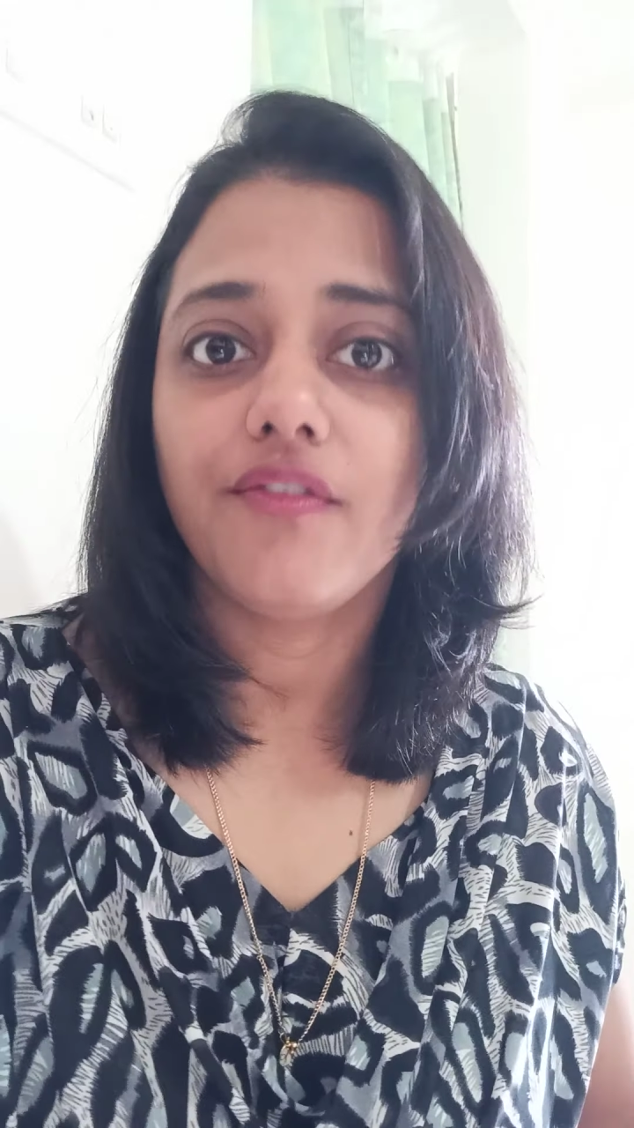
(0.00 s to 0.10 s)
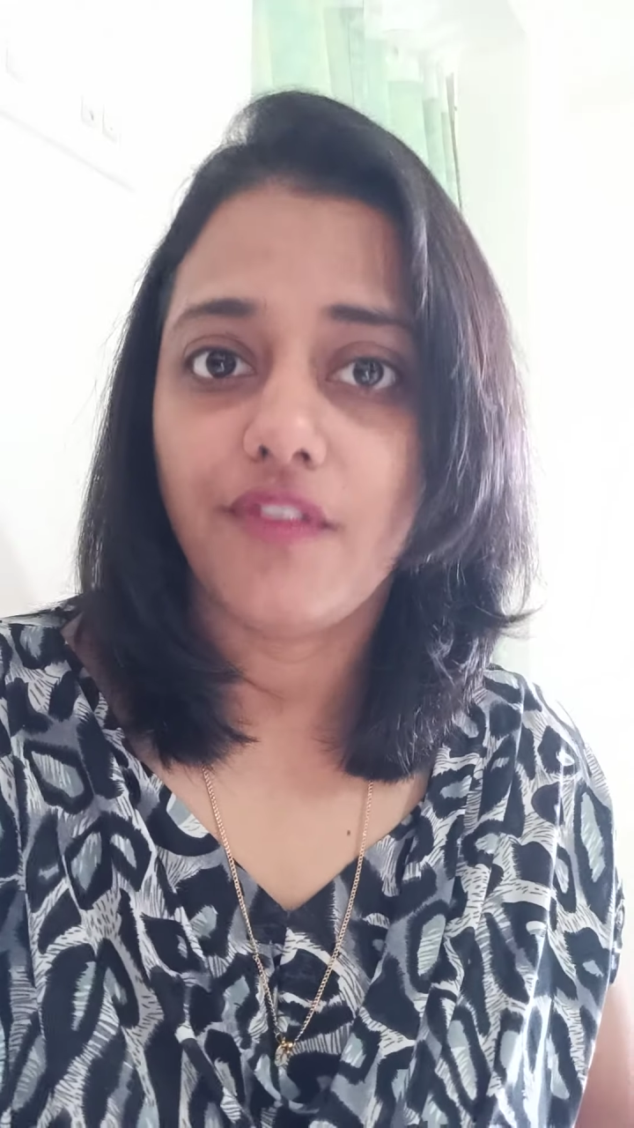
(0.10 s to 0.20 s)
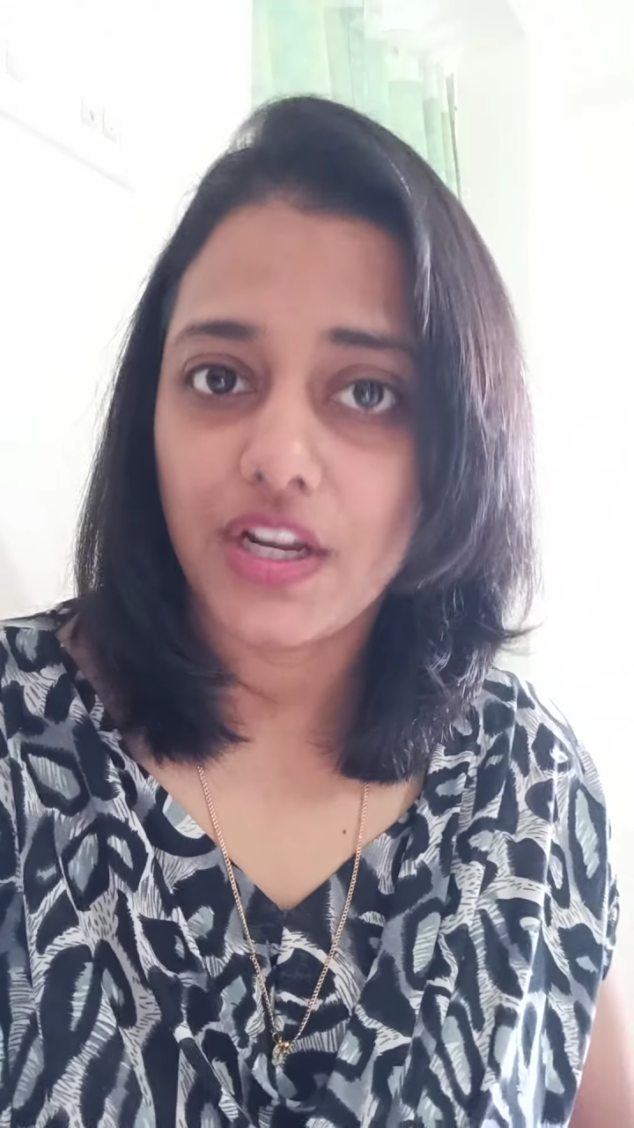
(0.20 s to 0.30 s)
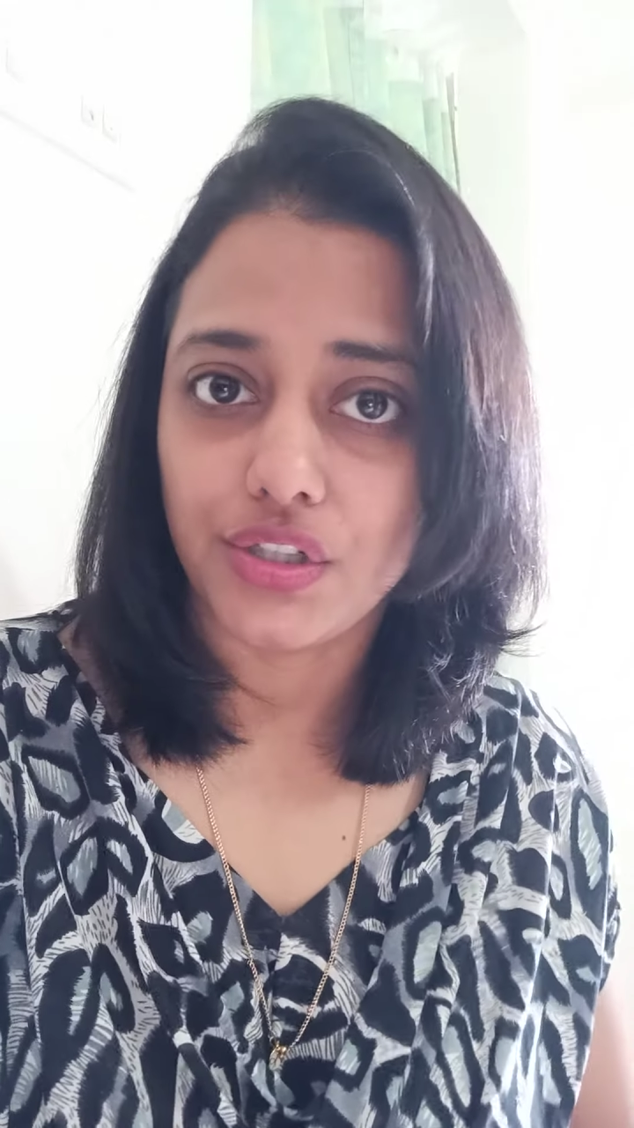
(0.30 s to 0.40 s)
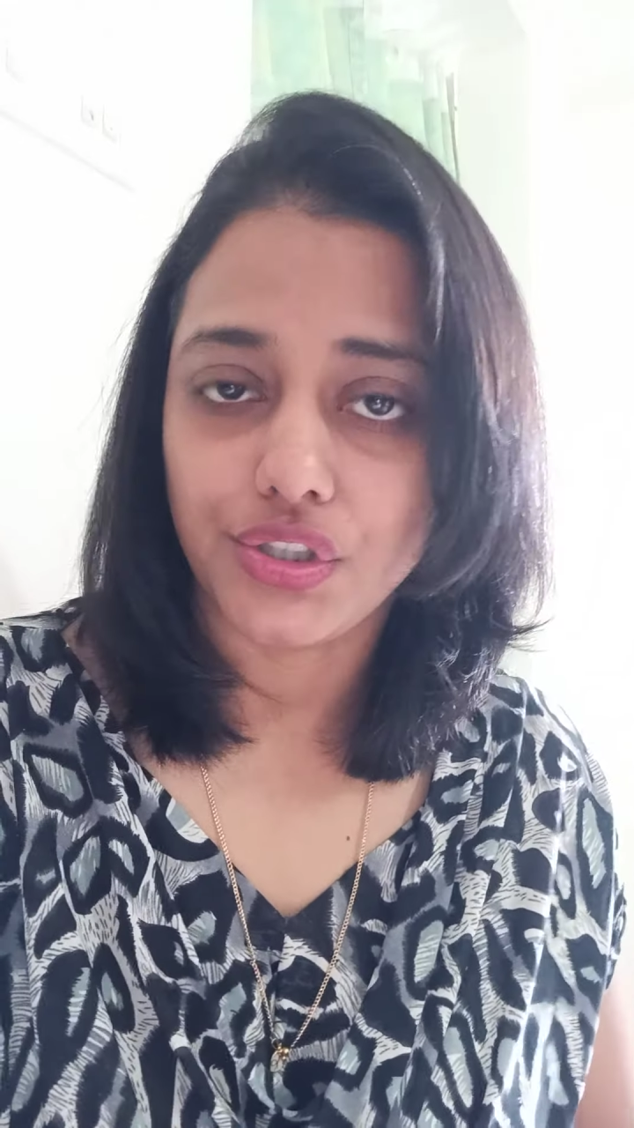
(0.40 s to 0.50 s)

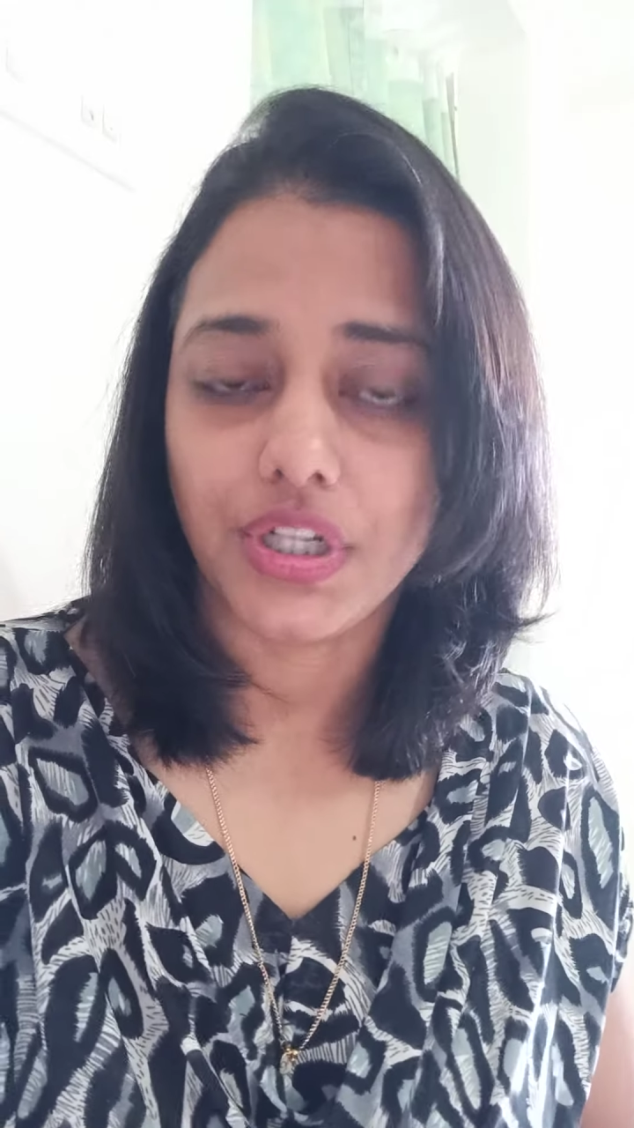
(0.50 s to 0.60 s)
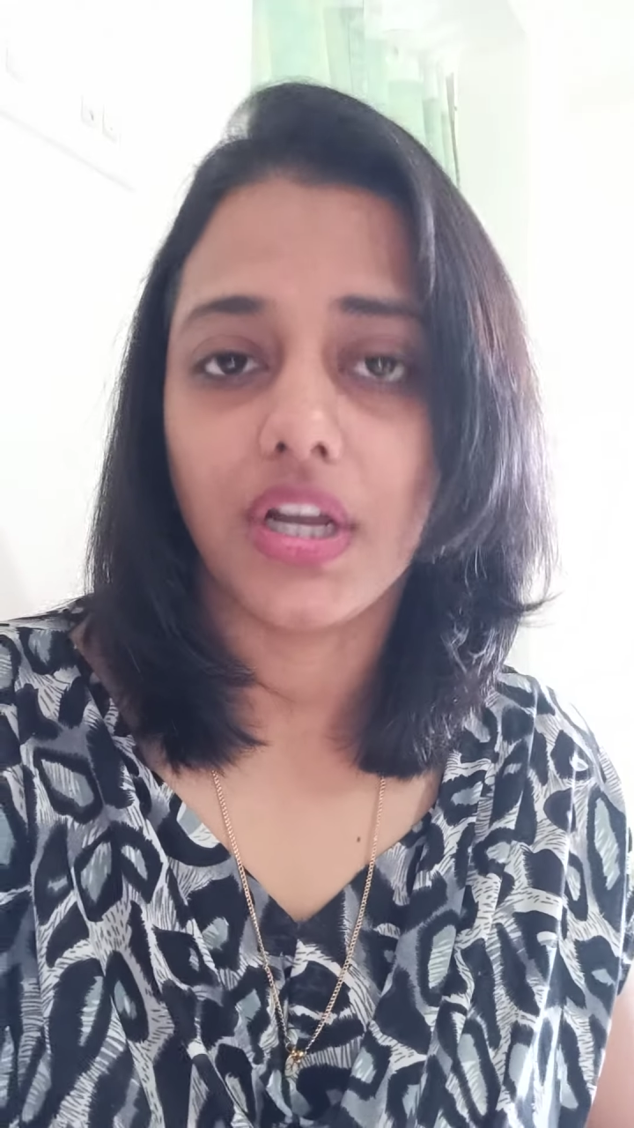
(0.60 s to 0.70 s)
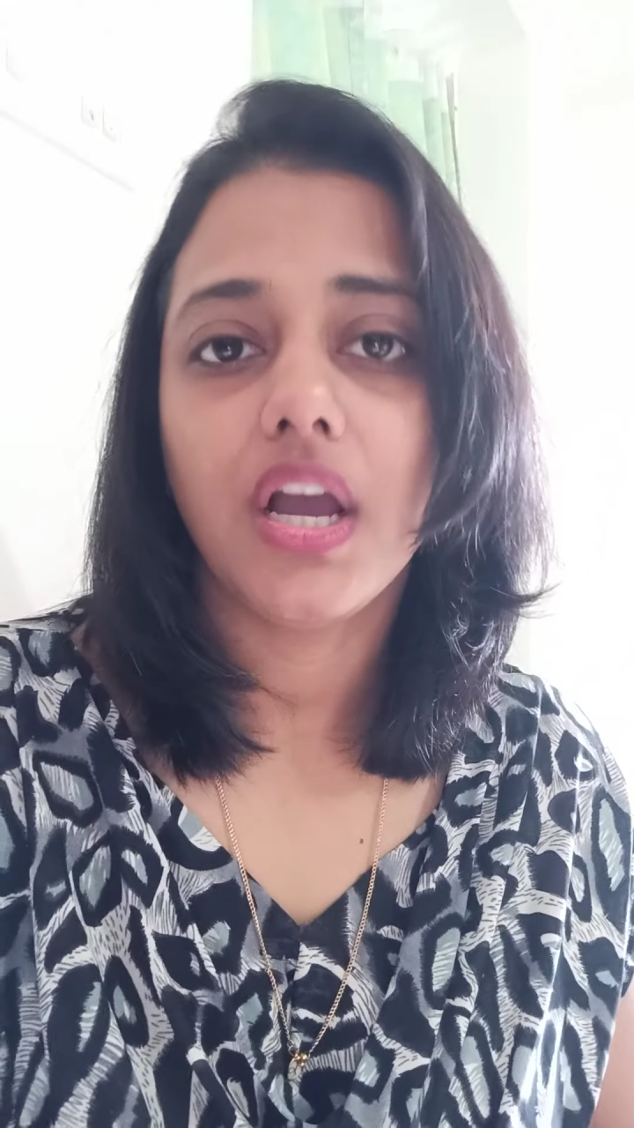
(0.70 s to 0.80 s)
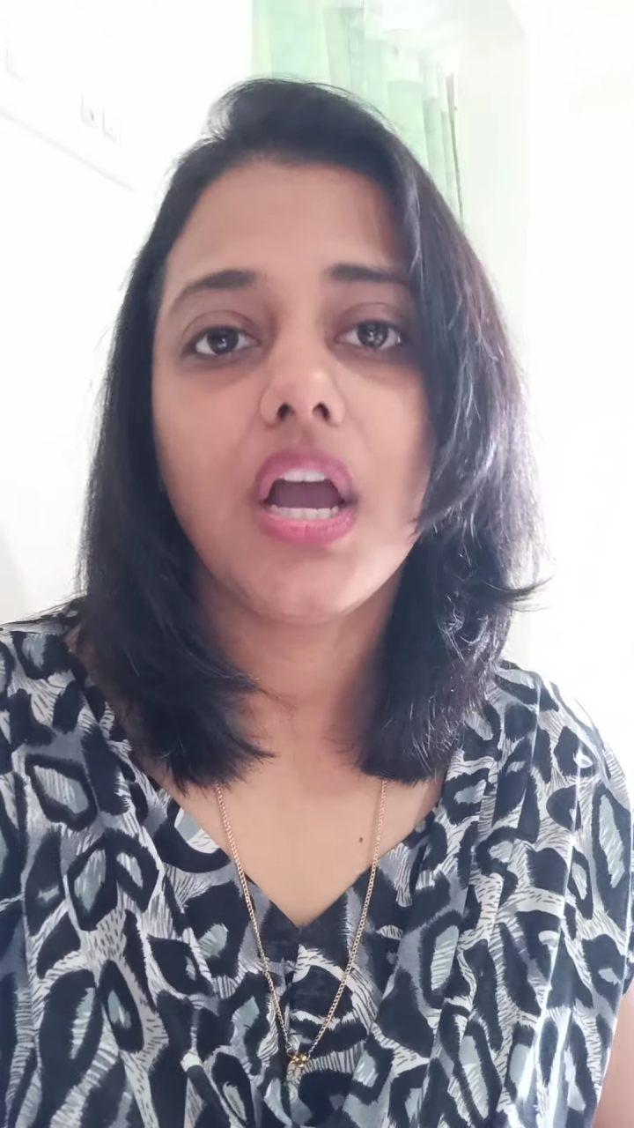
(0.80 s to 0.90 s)
flourishing.